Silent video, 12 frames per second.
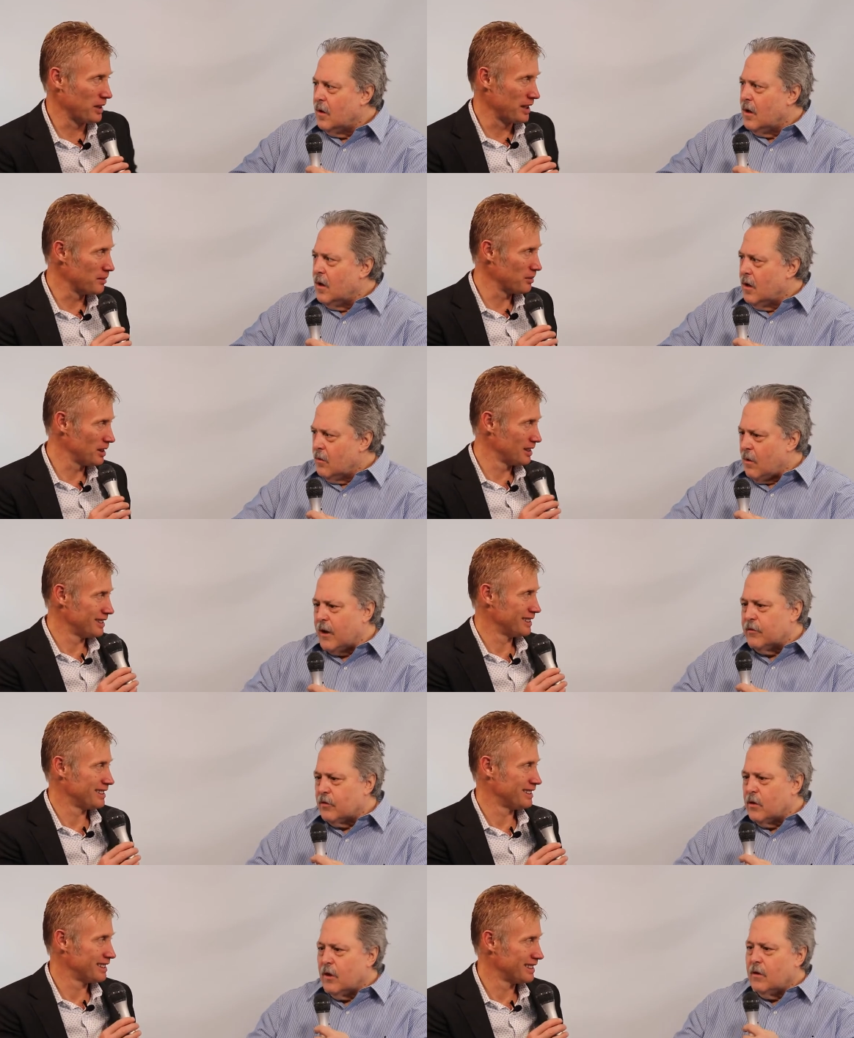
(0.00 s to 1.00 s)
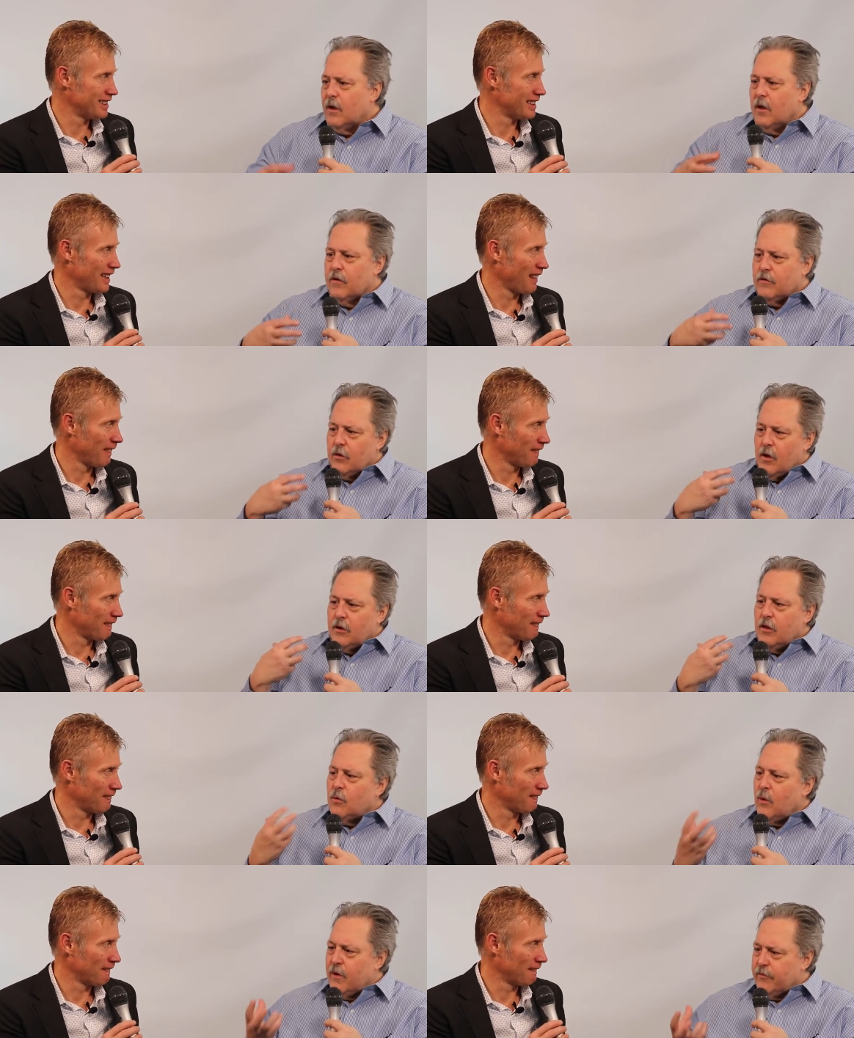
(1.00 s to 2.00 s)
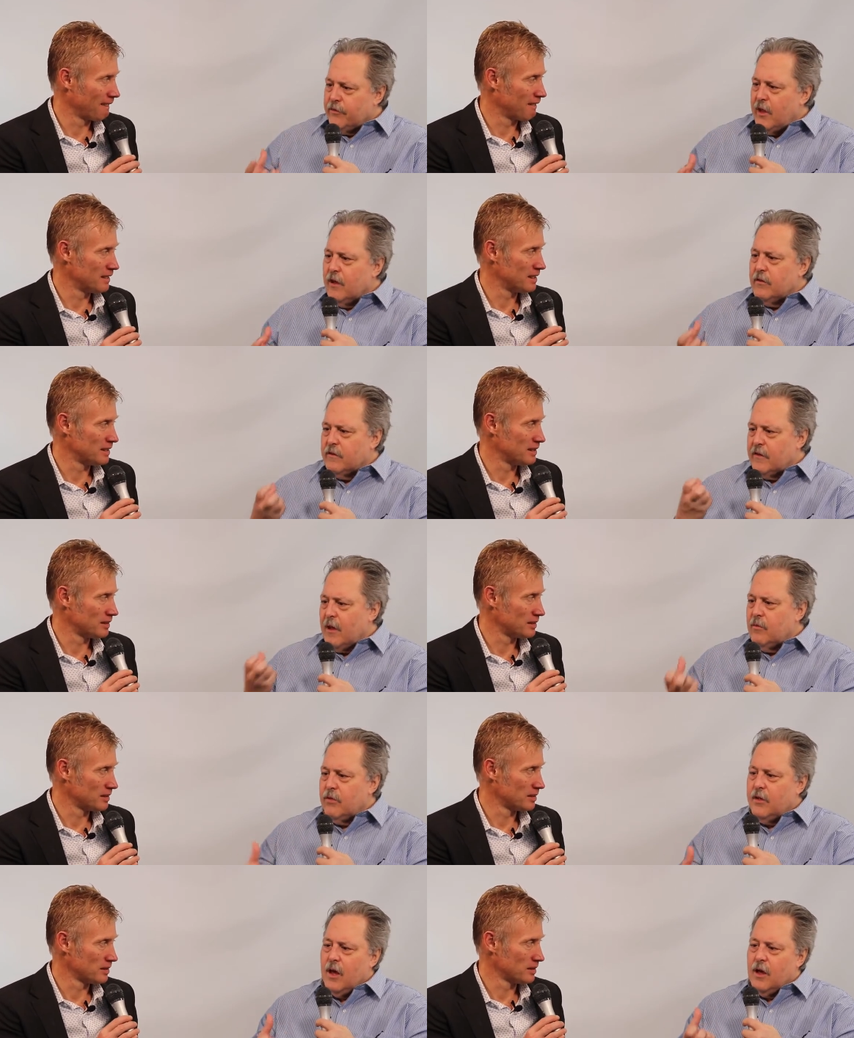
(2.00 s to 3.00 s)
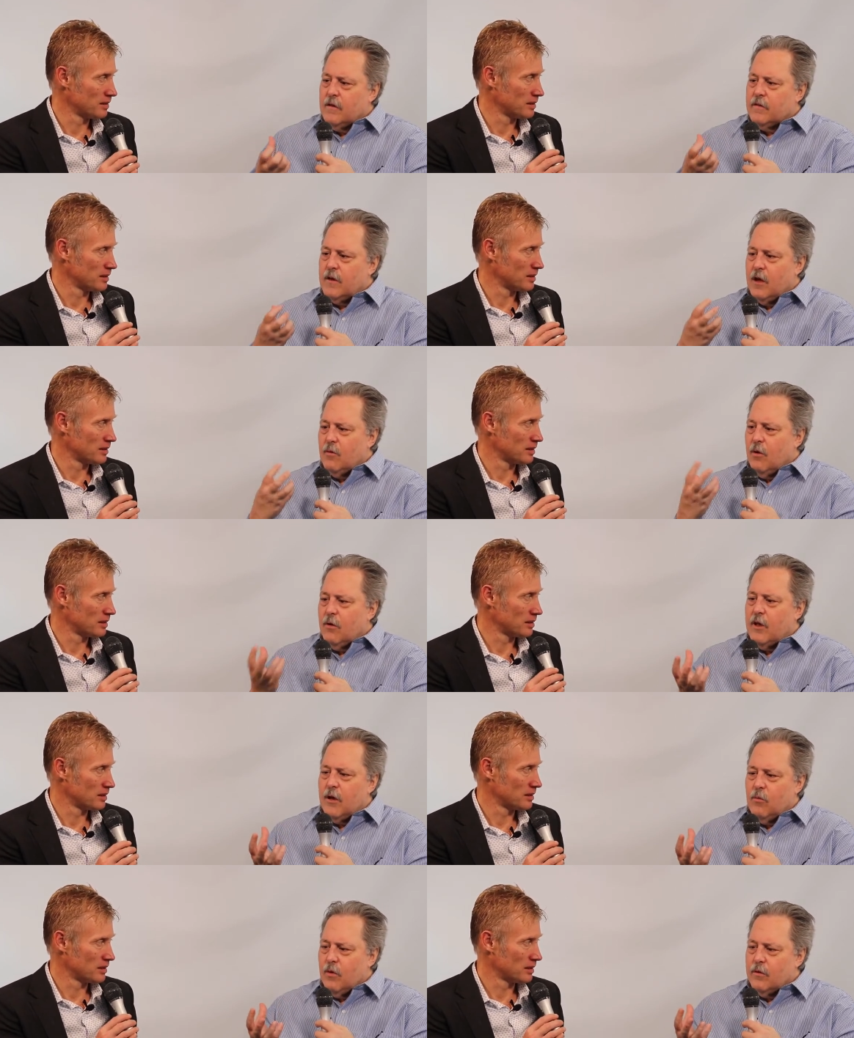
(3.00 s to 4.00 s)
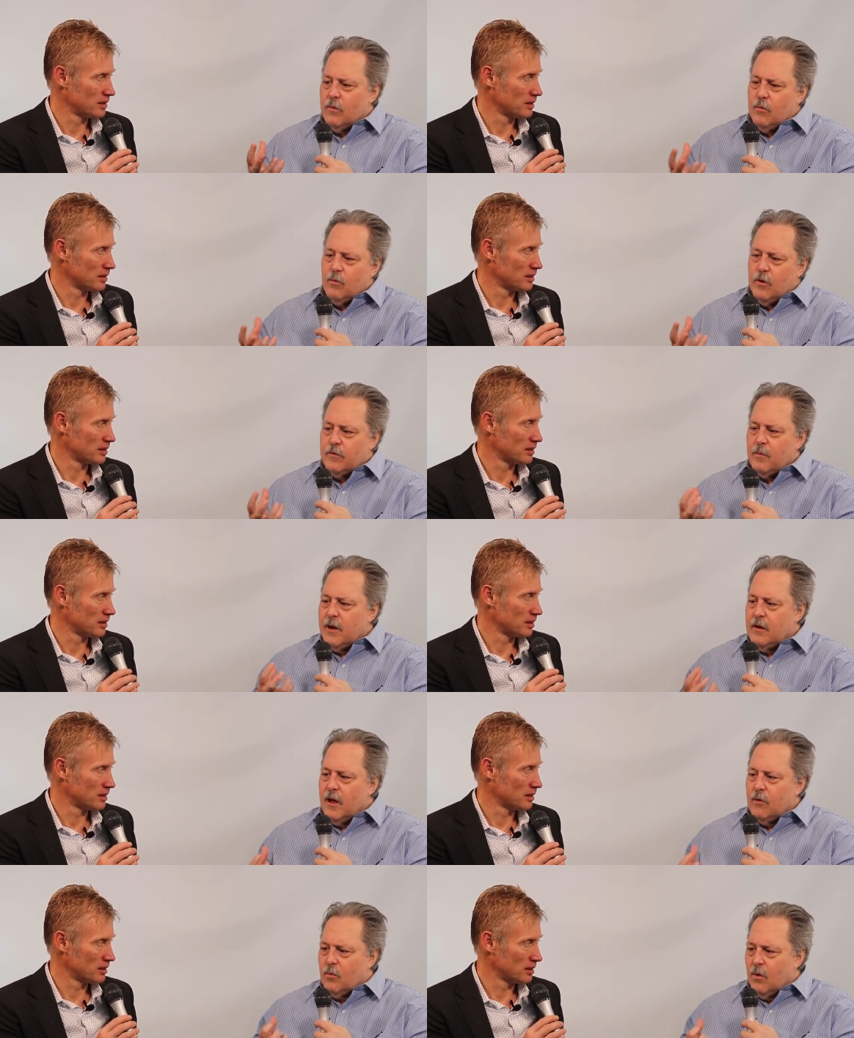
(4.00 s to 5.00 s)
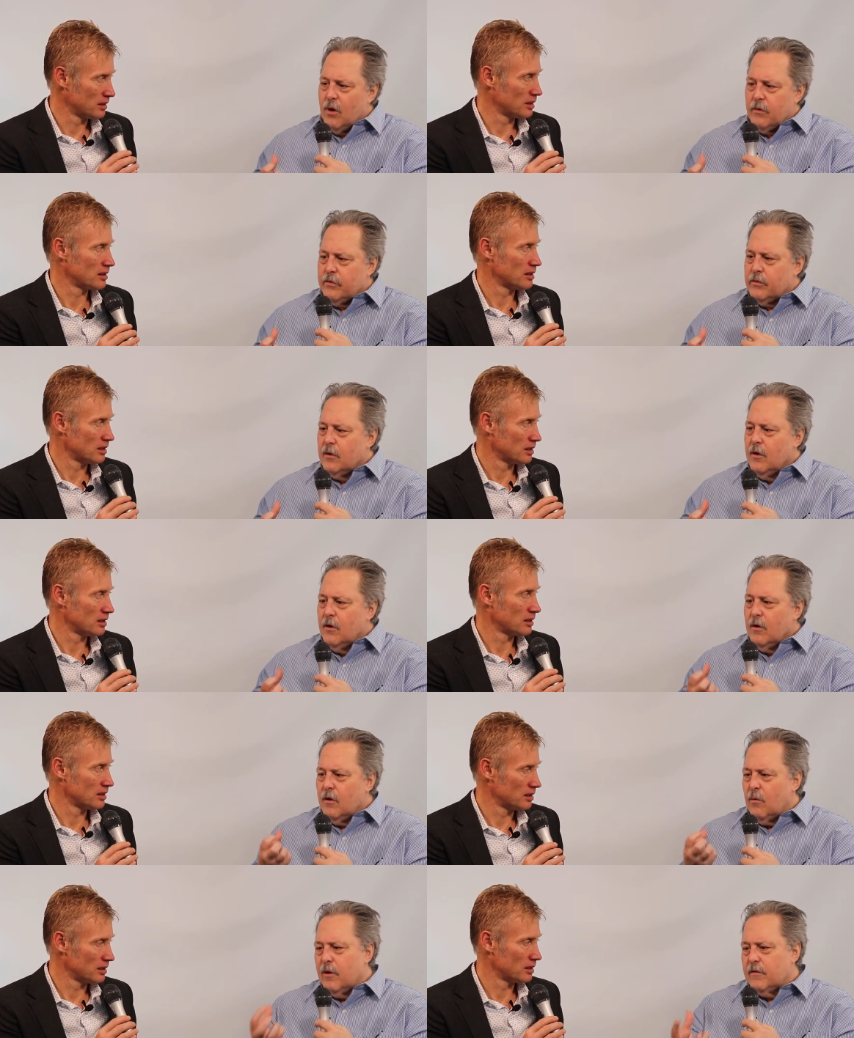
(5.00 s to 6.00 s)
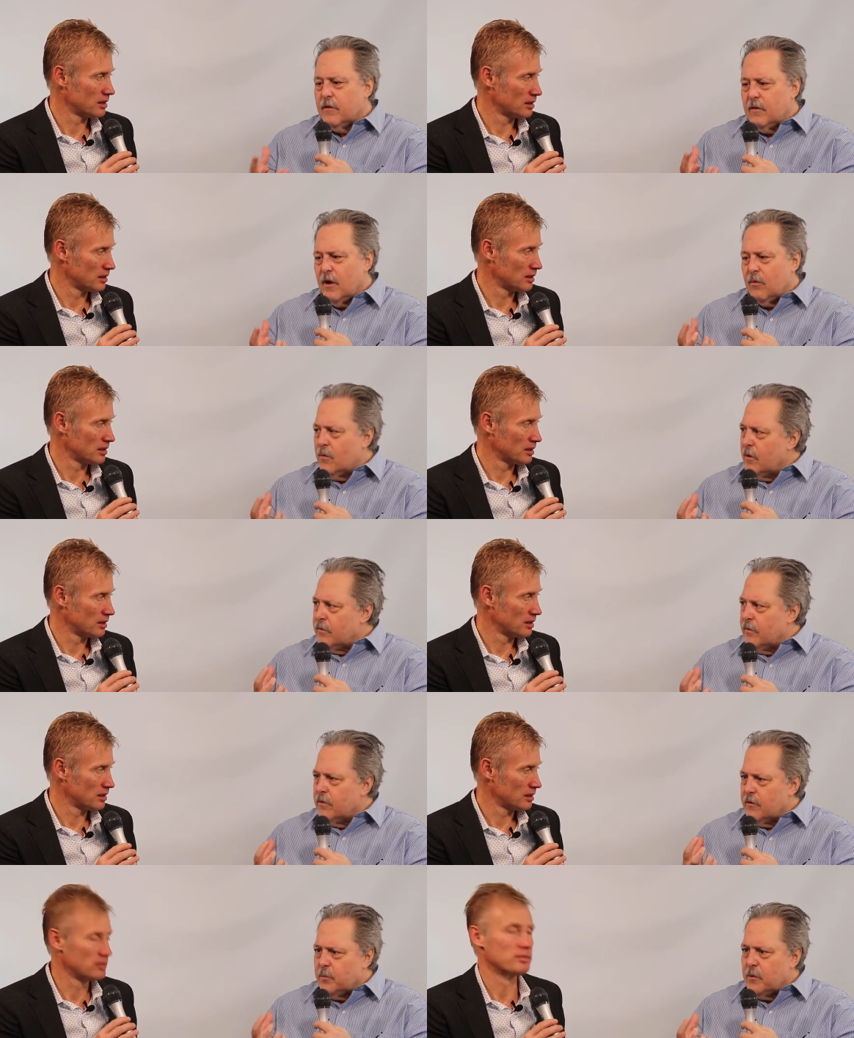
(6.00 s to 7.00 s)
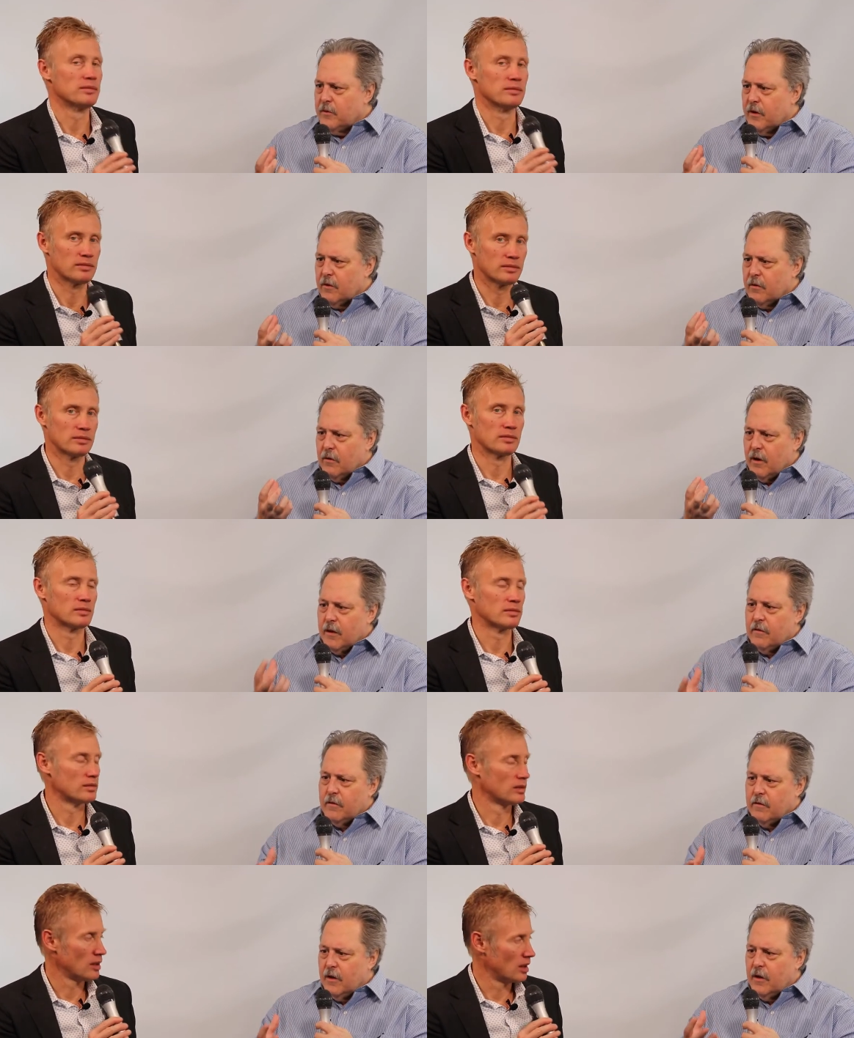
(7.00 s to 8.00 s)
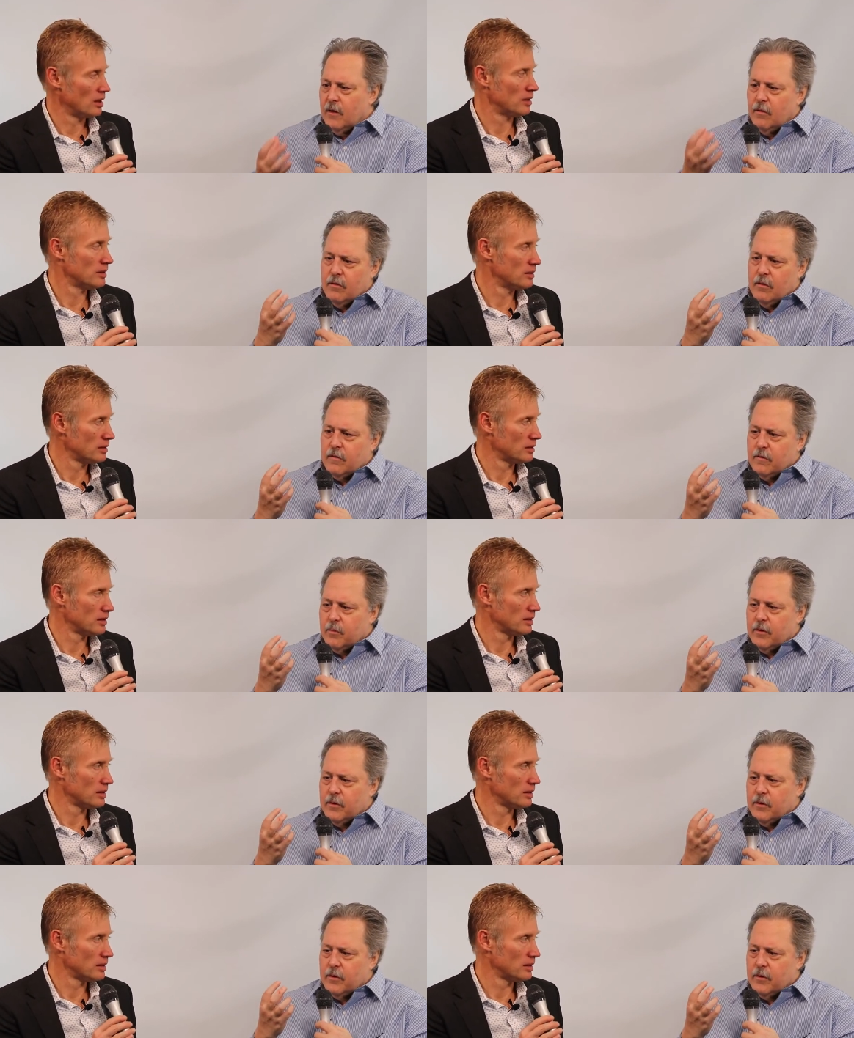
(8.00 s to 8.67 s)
Speaker 1: away number.
Speaker 2: Right. So there. So the, another way of saying the same thing is saying, well, okay, what what's my net worth, or what's the net worth of this particular entity or this